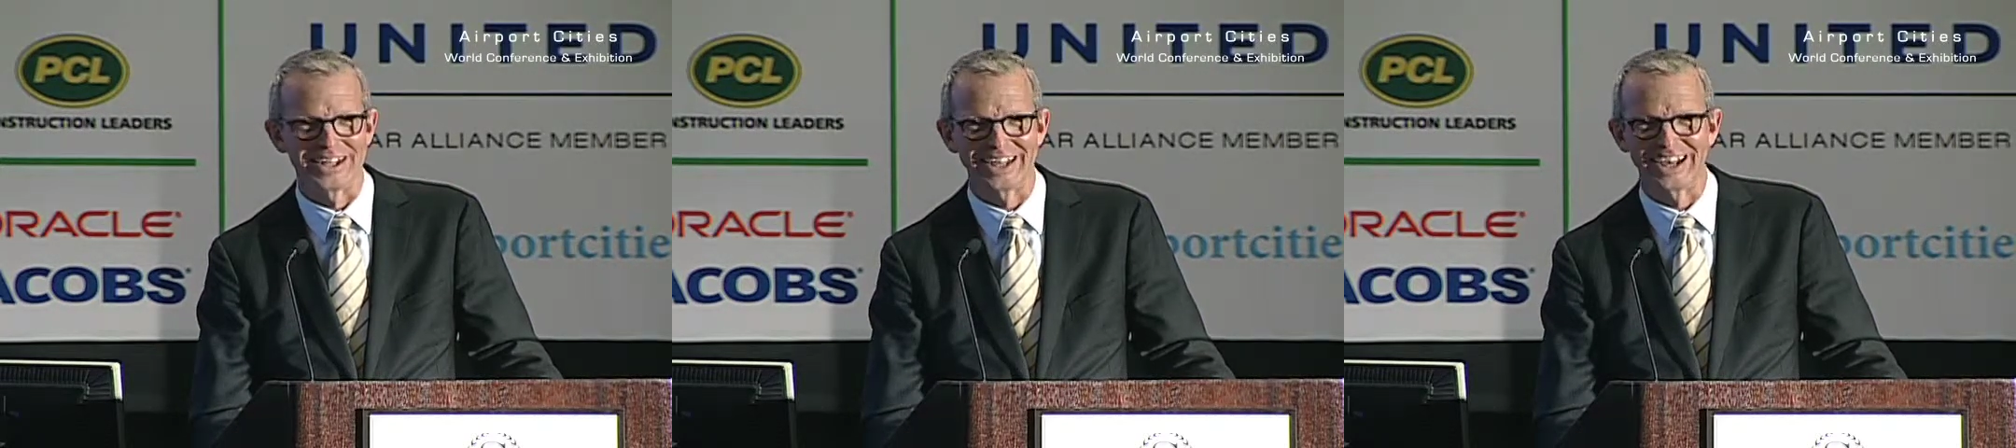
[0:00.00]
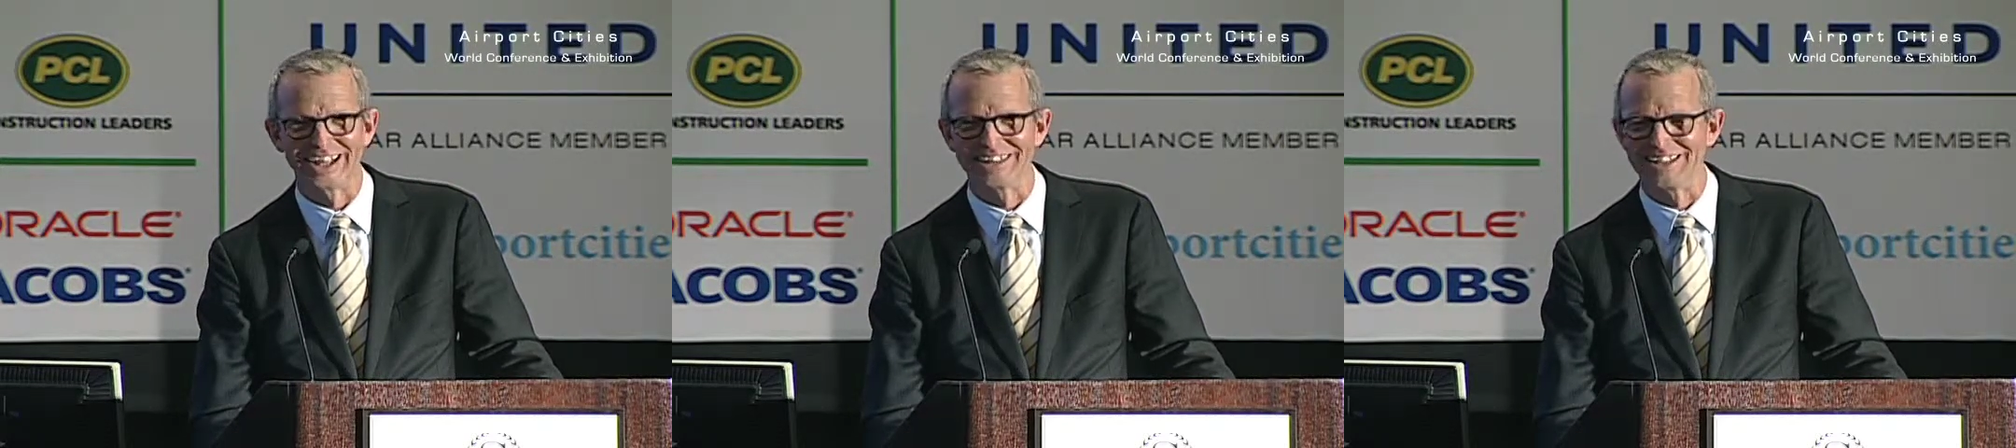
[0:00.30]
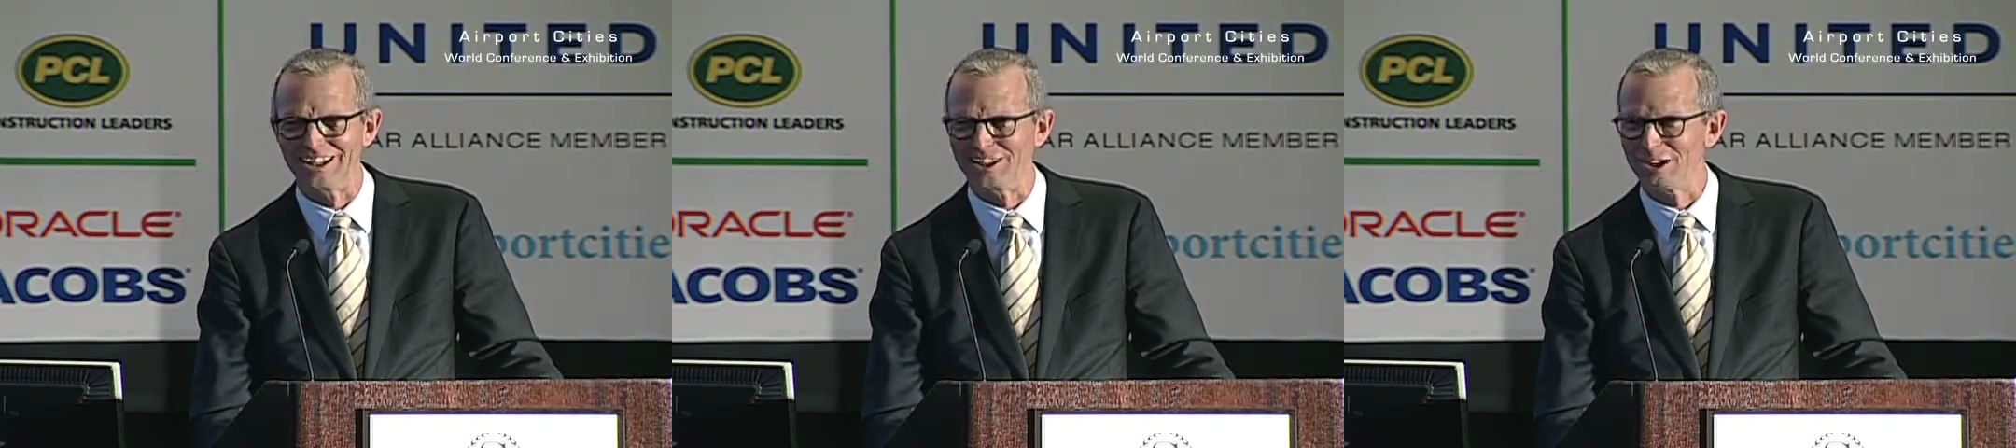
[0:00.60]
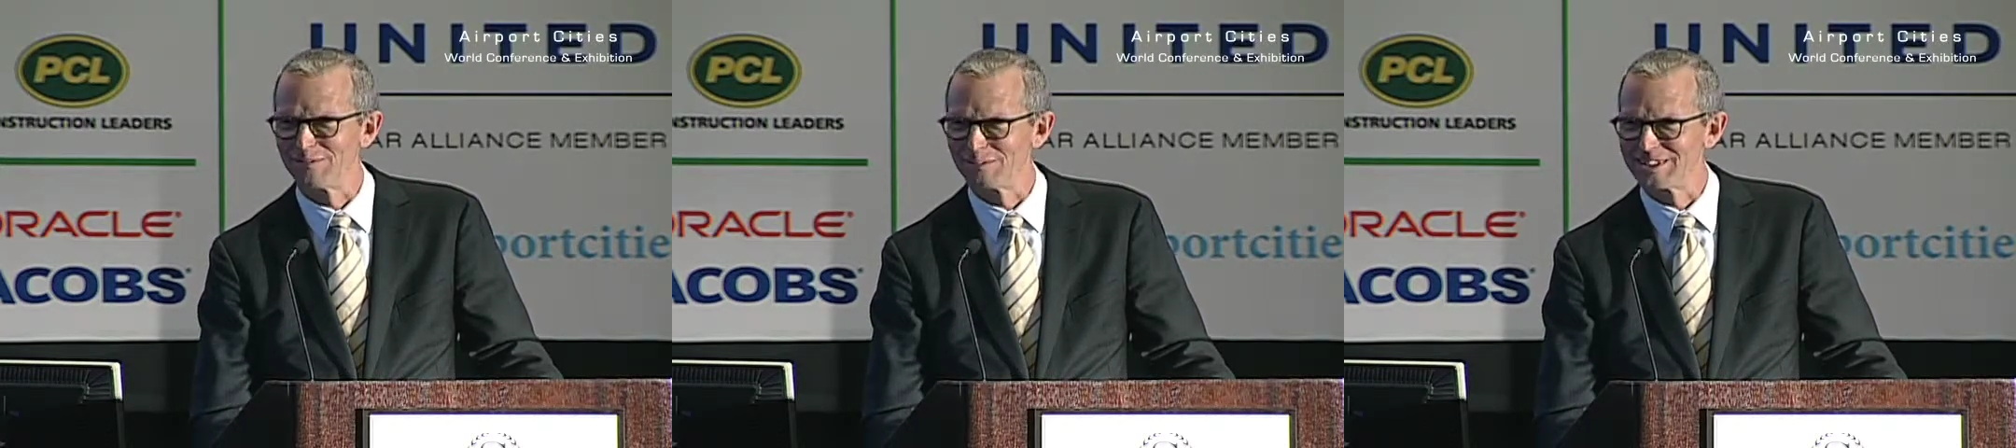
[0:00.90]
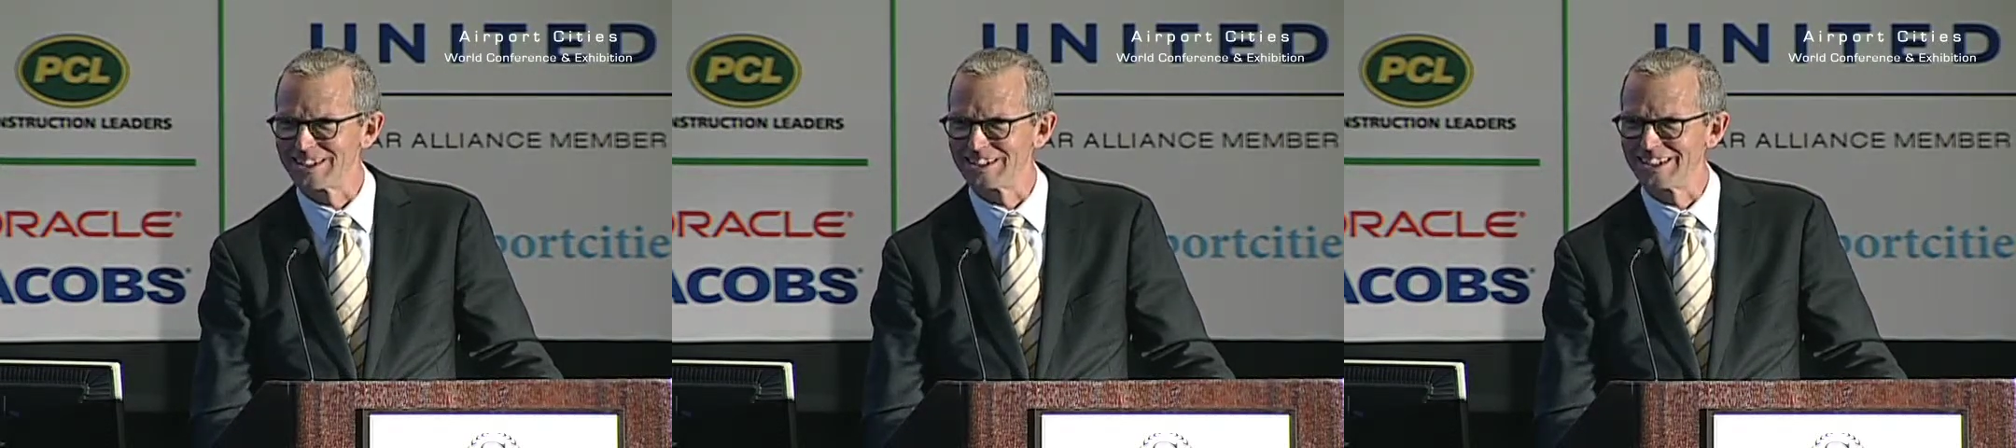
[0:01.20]
They love the
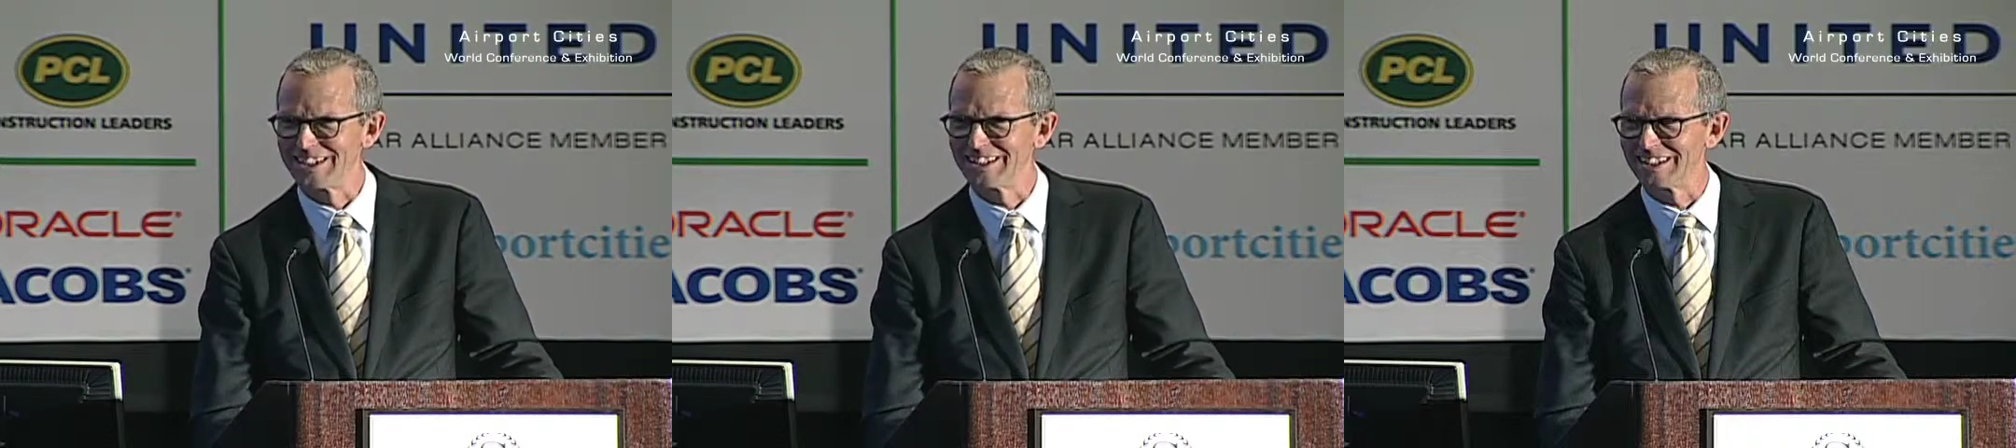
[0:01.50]
facility.